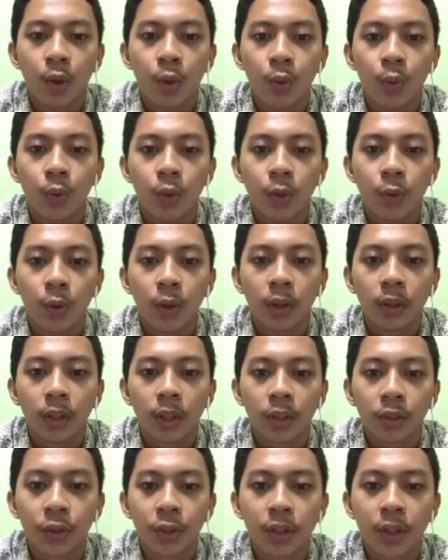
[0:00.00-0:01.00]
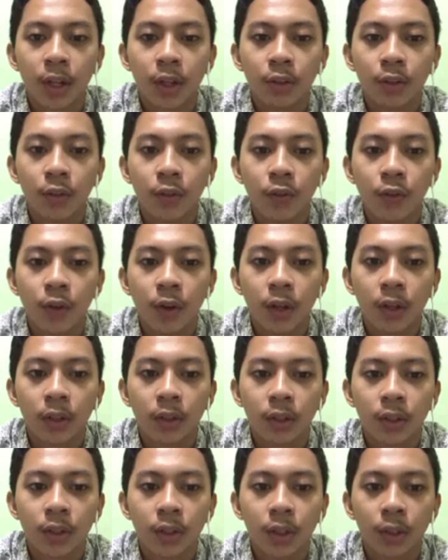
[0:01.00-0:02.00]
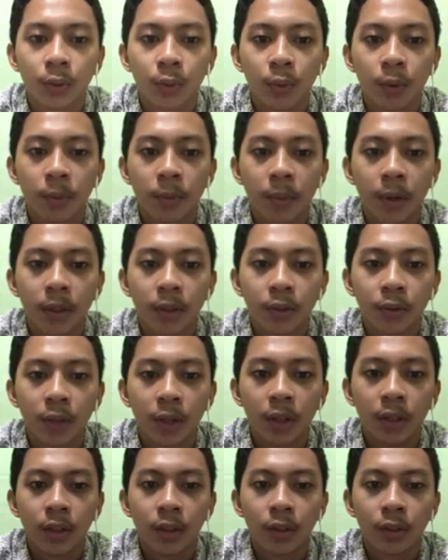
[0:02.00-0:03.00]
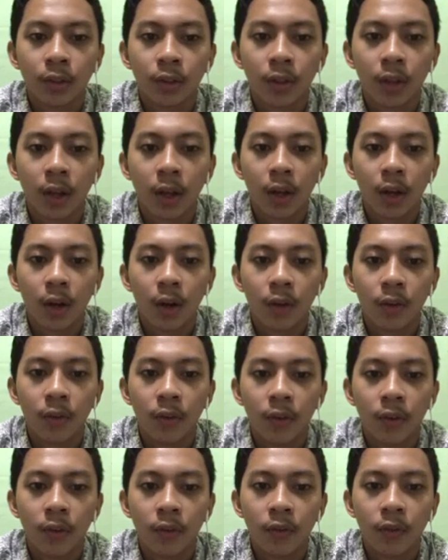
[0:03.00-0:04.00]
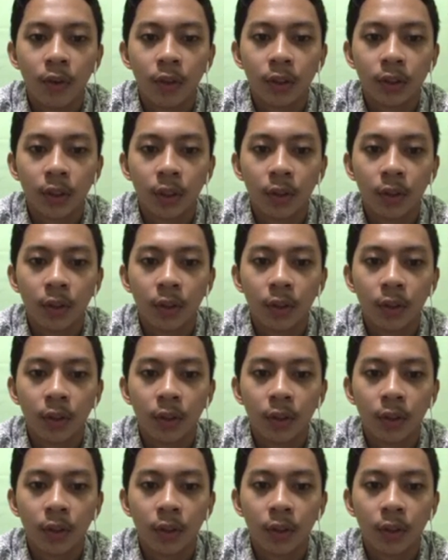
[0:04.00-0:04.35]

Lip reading: We will not run out of water that we might run out of fossil